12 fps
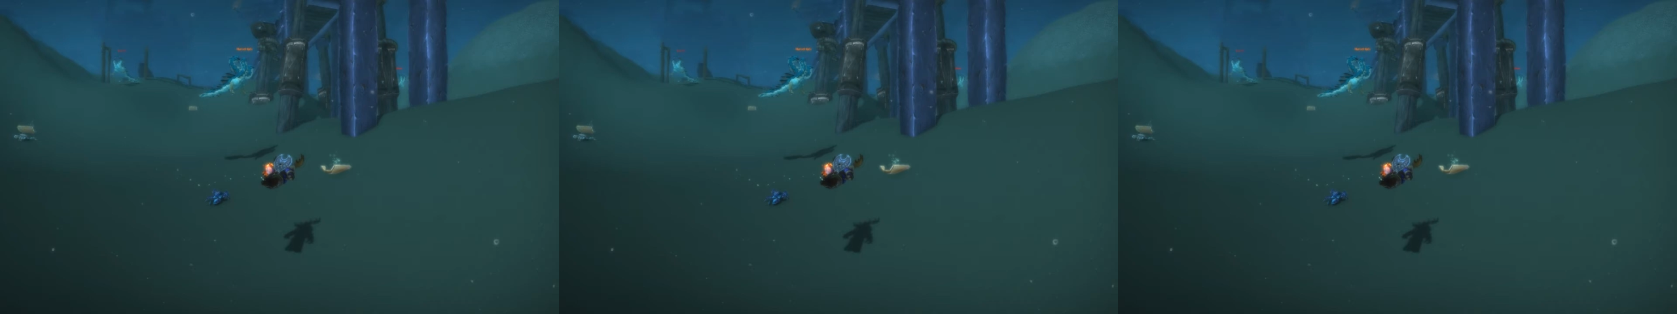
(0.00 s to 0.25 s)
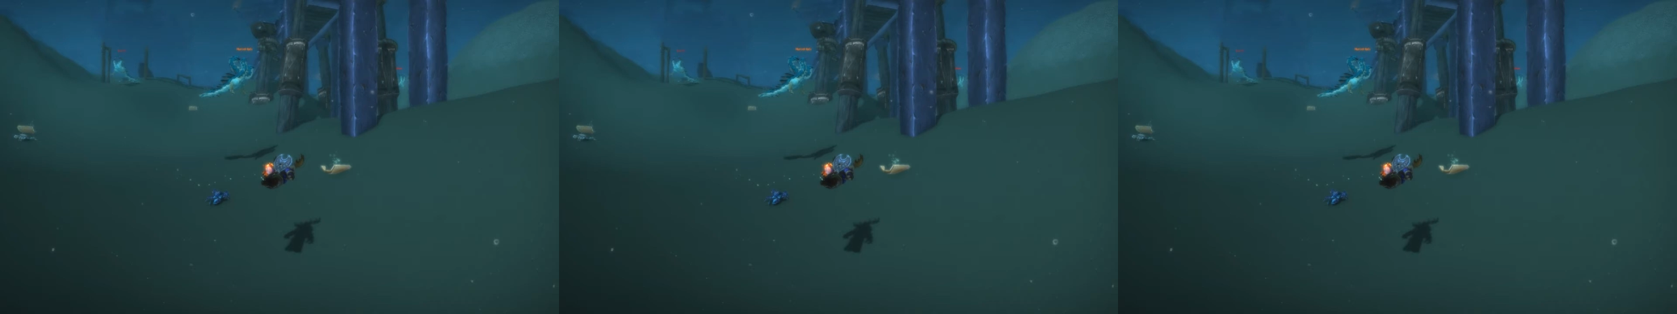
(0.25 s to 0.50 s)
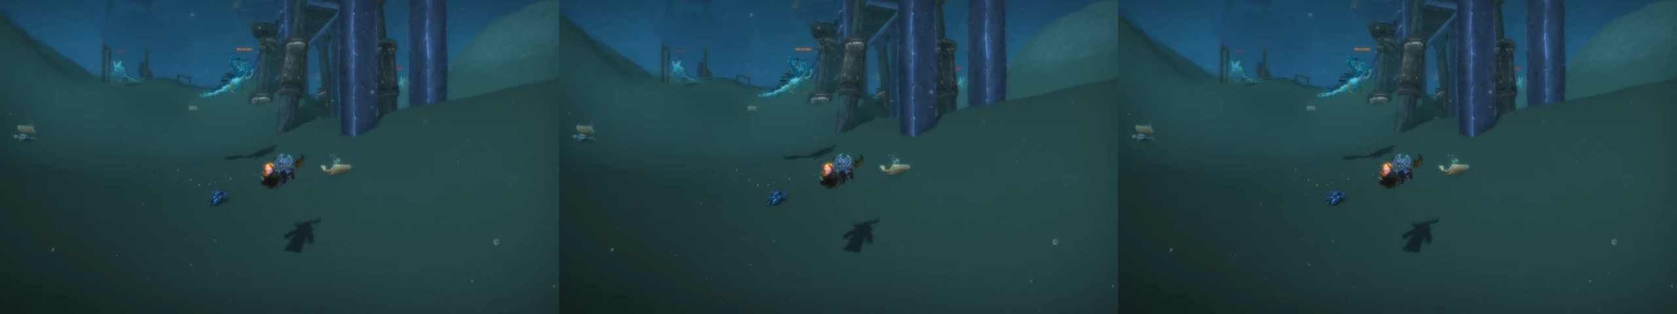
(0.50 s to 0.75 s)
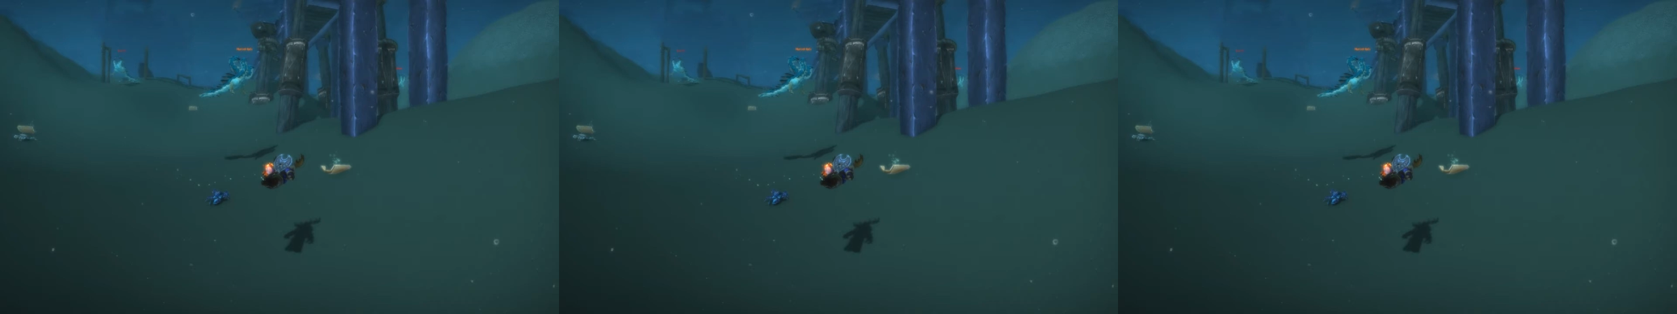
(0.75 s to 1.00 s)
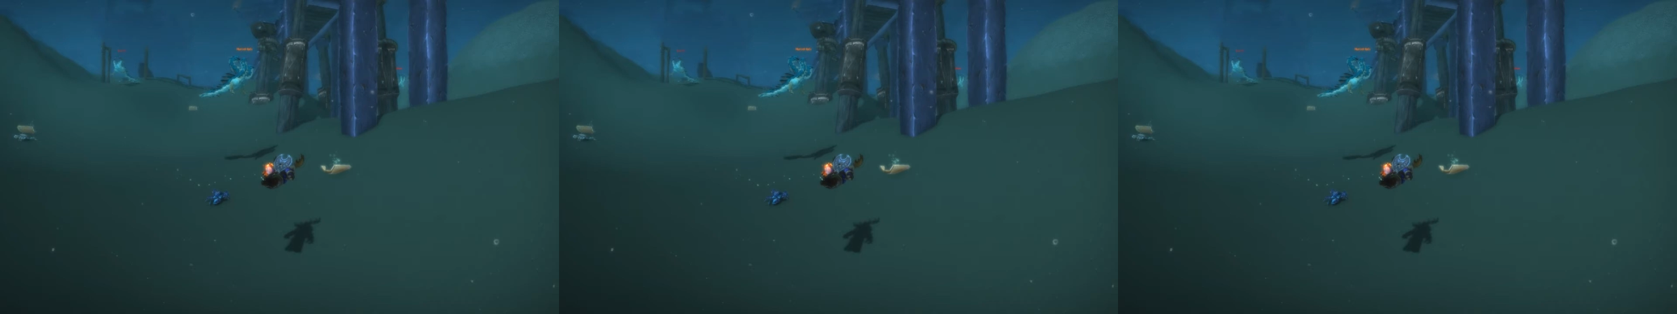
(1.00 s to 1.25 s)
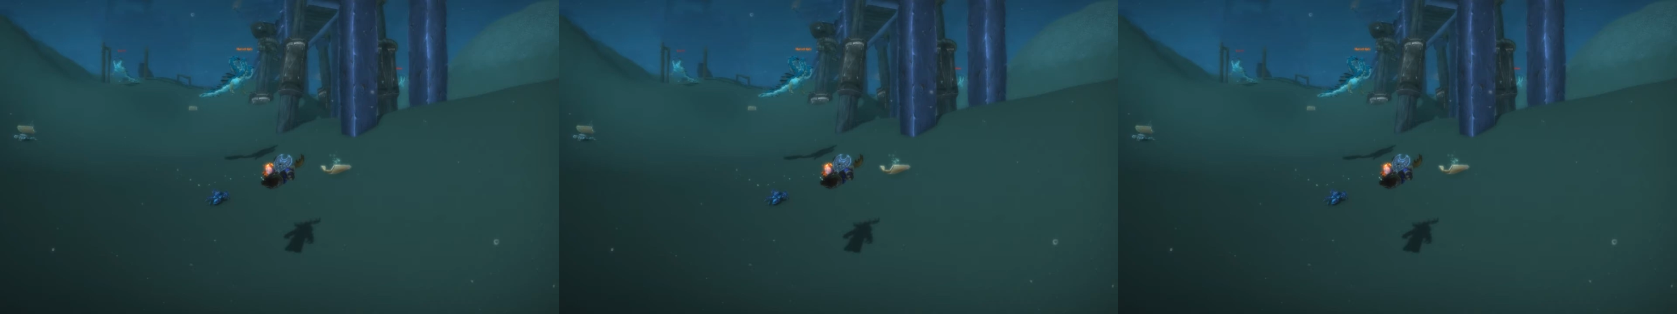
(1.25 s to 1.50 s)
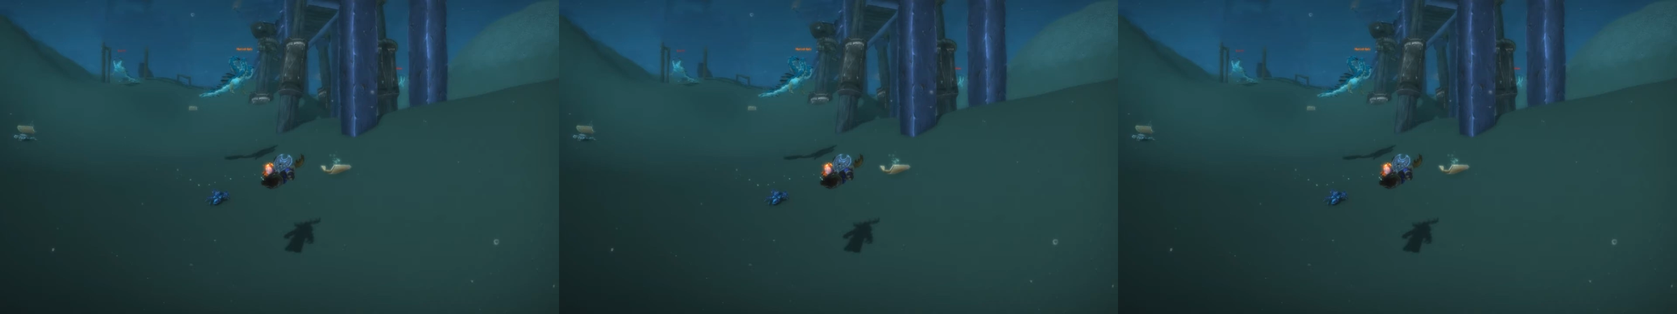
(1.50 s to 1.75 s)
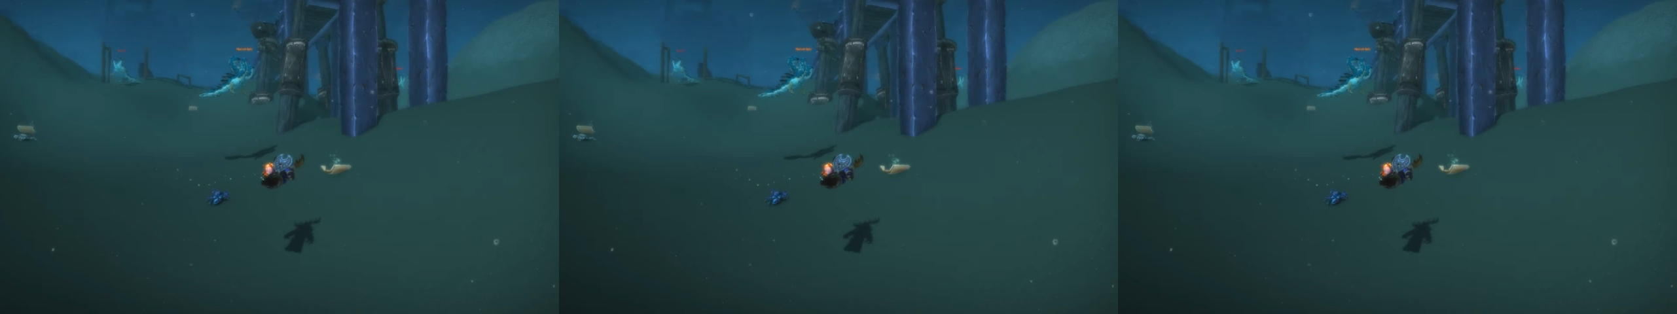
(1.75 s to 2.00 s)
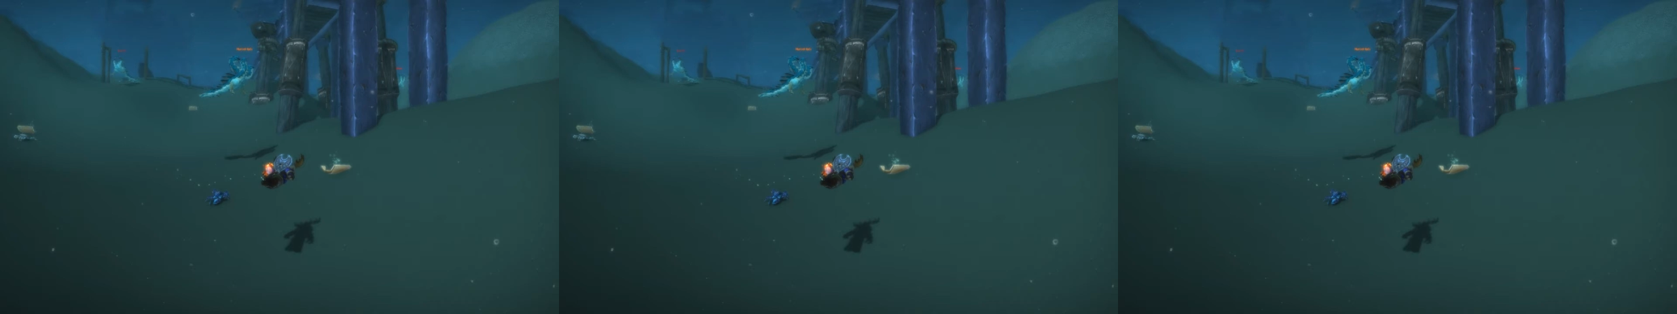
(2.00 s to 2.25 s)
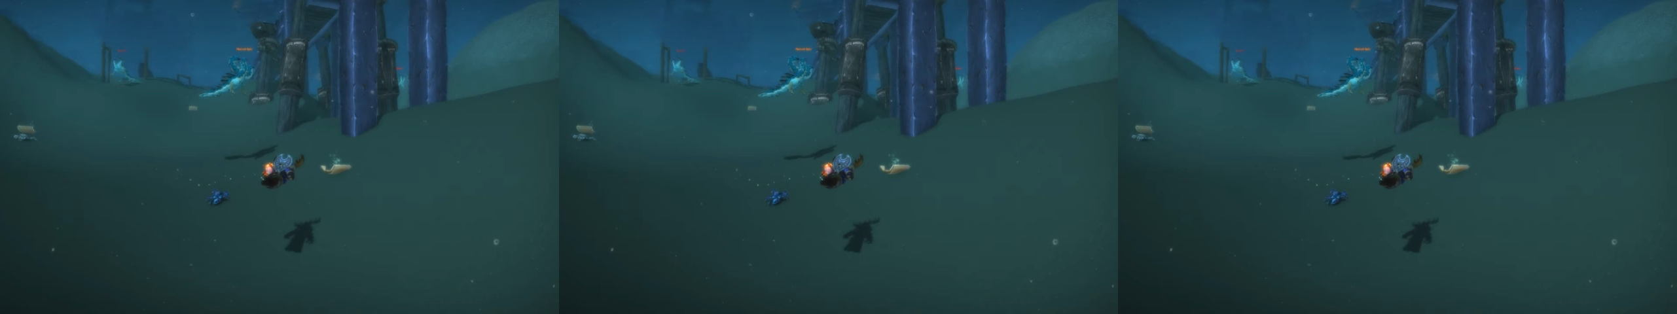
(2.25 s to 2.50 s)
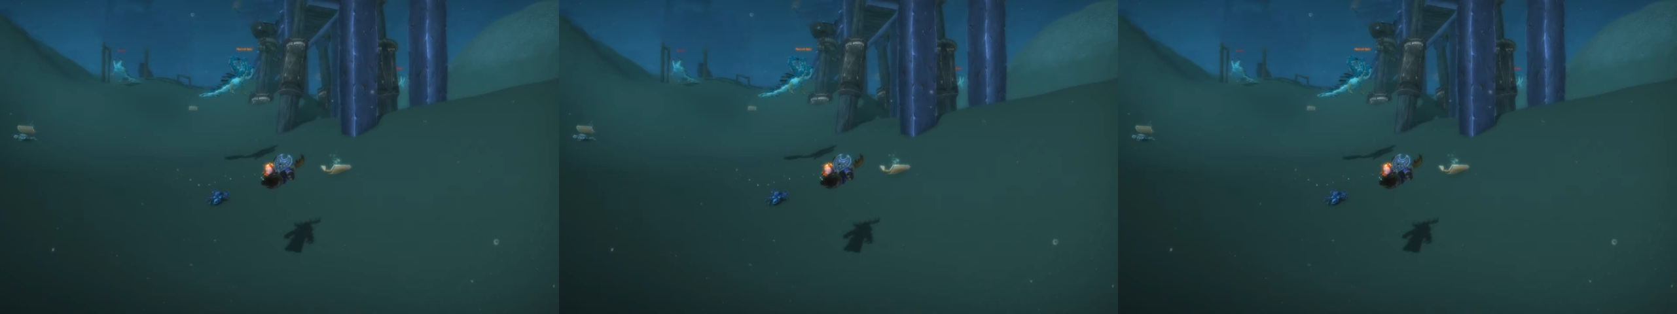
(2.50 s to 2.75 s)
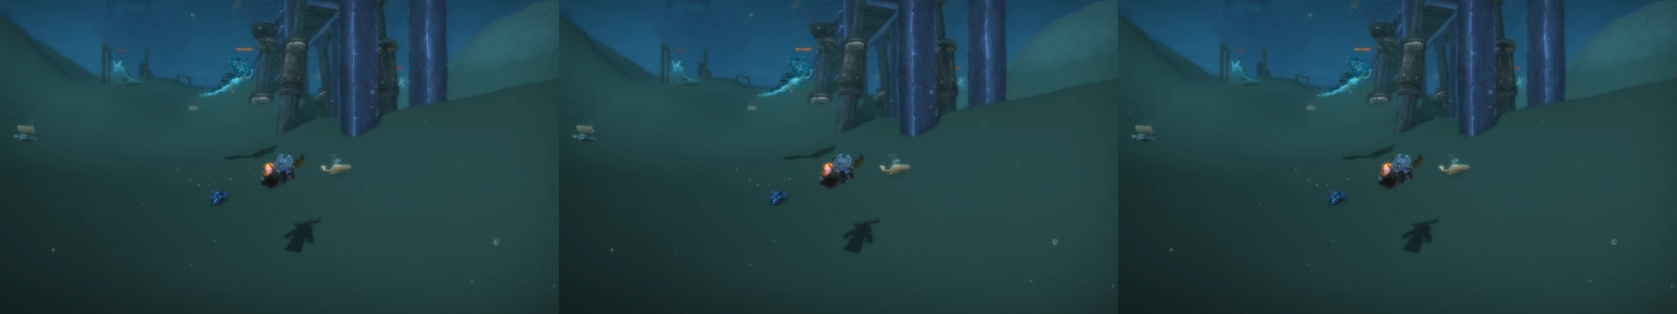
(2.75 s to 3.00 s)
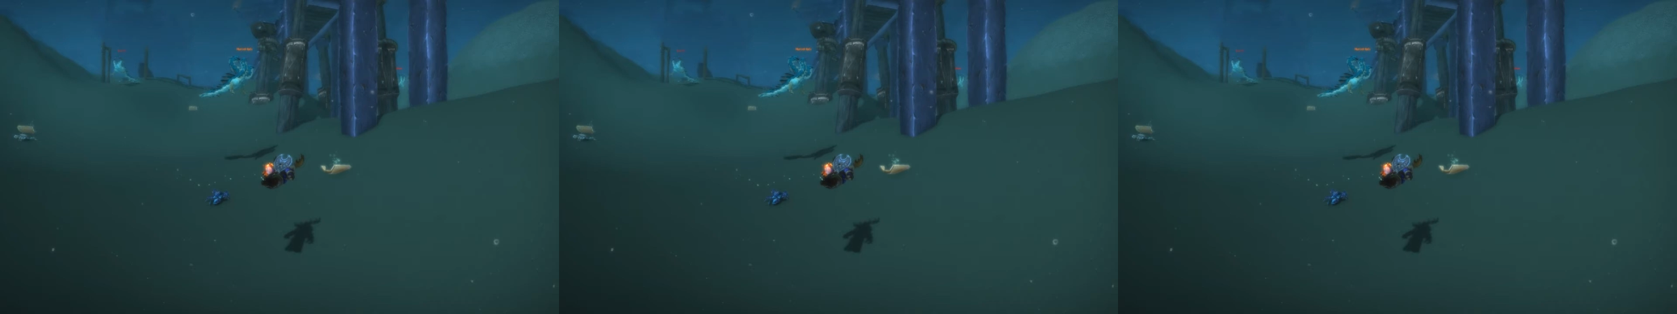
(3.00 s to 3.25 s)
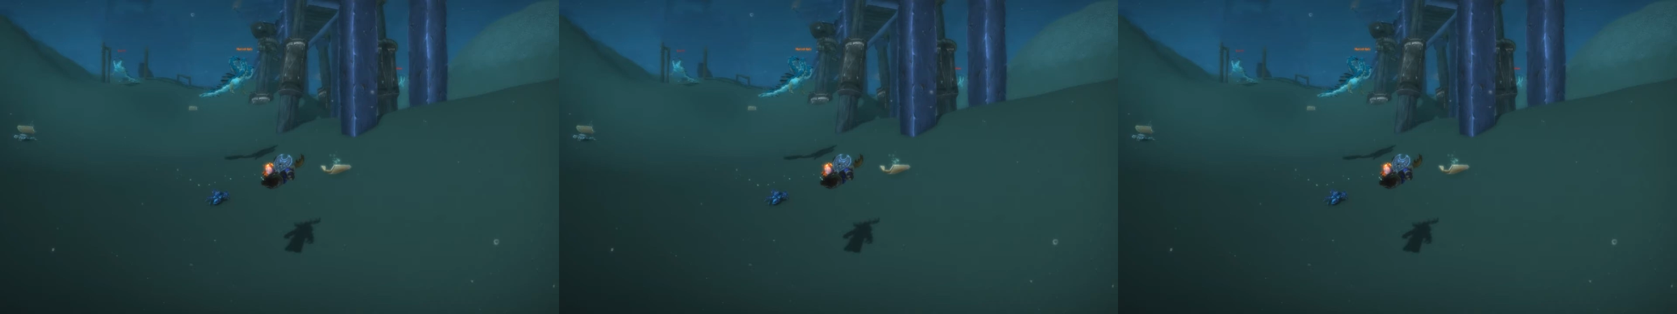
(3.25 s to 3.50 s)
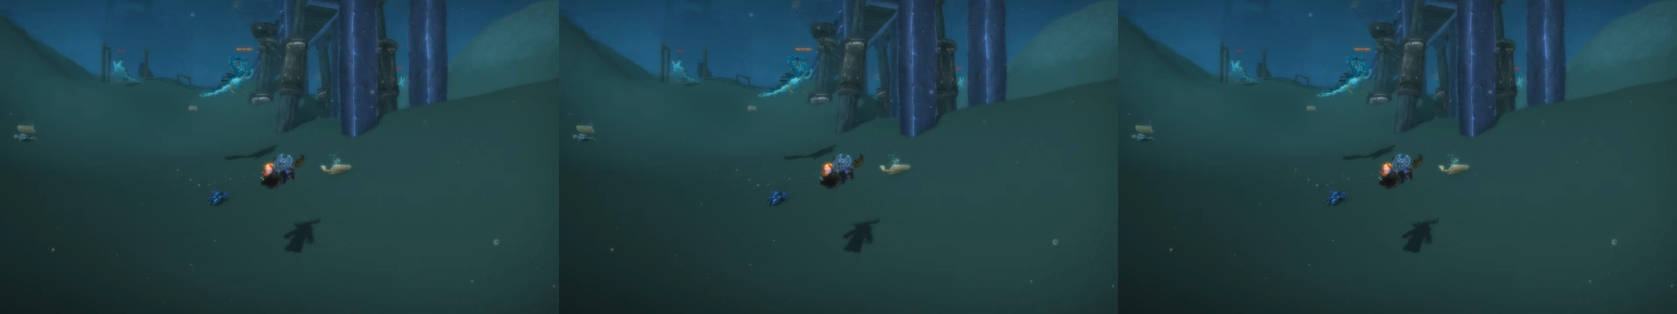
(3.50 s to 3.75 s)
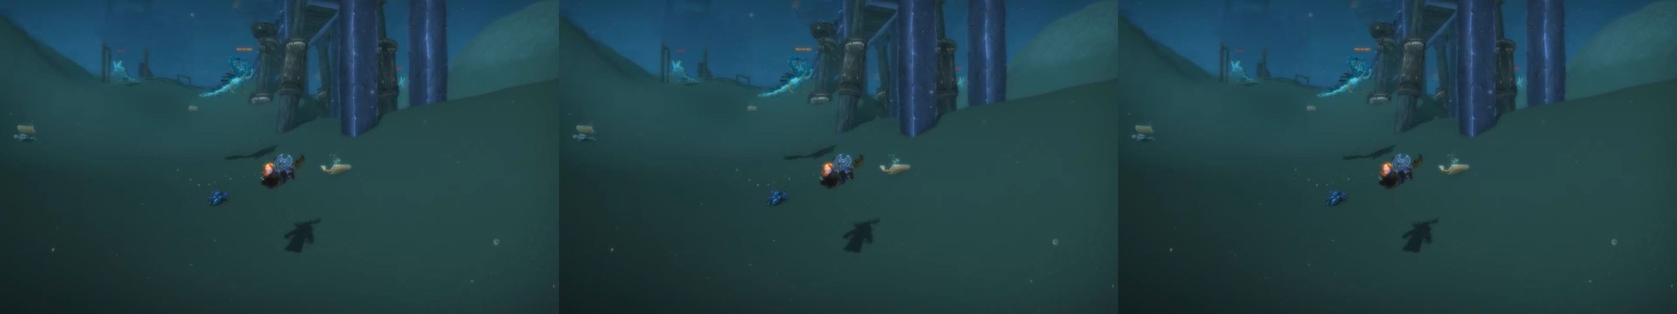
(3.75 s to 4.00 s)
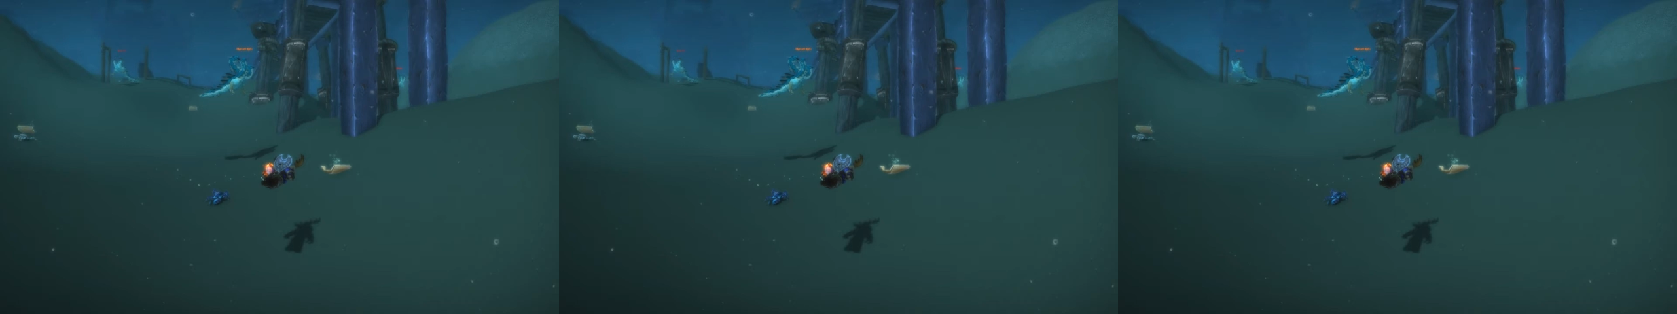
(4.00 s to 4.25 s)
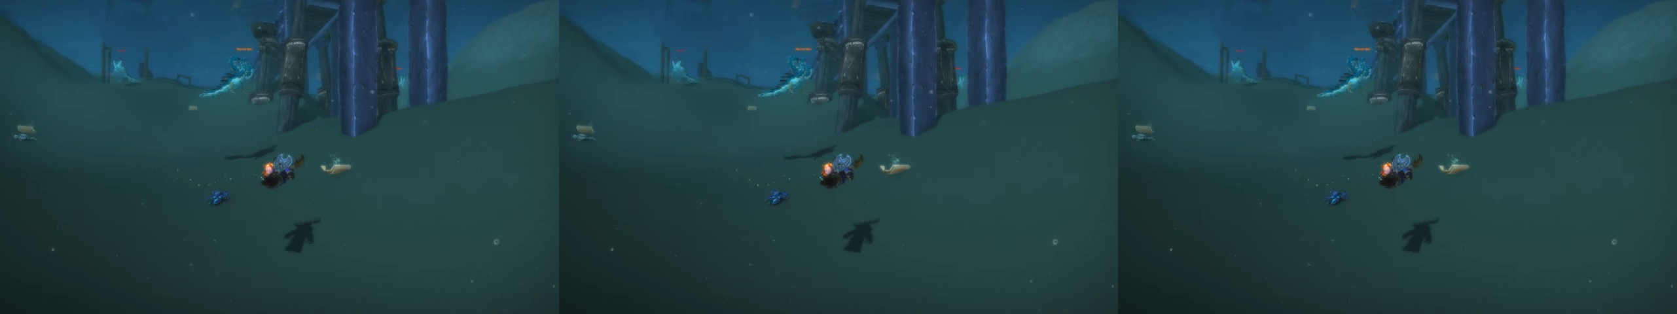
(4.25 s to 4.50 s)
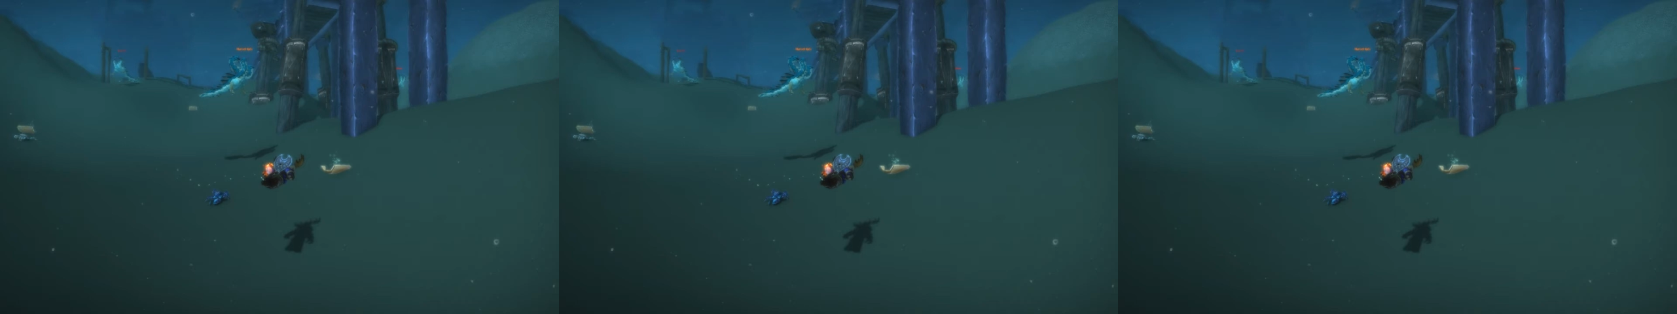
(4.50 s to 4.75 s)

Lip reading: (no speaker visible)